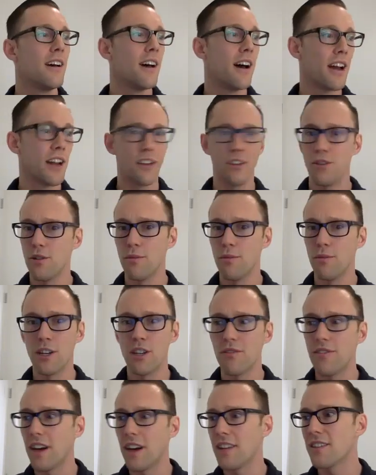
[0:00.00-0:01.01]
I could do a bunch
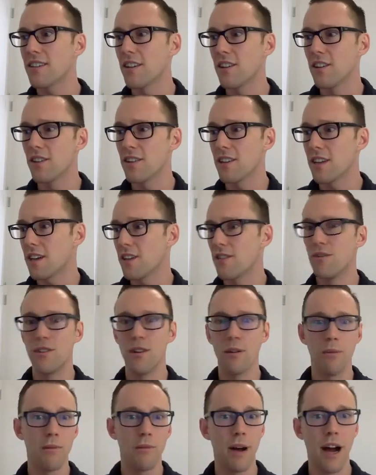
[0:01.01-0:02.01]
of end skills. I could do
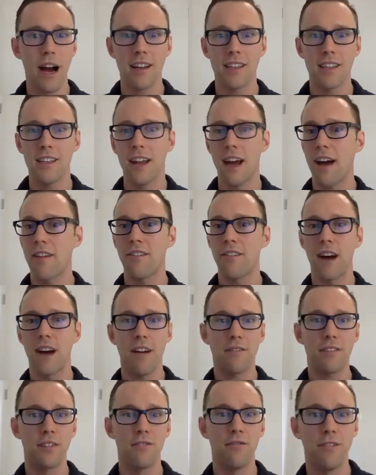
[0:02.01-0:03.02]
double backs and
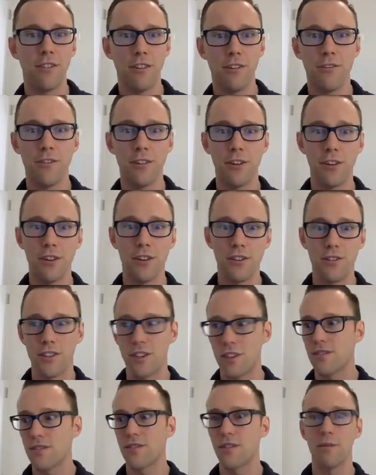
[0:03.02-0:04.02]
halves and full fulls
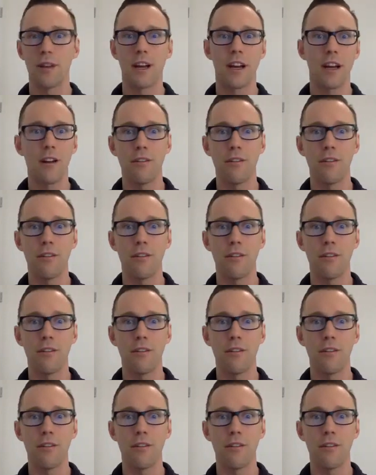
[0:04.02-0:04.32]
just from like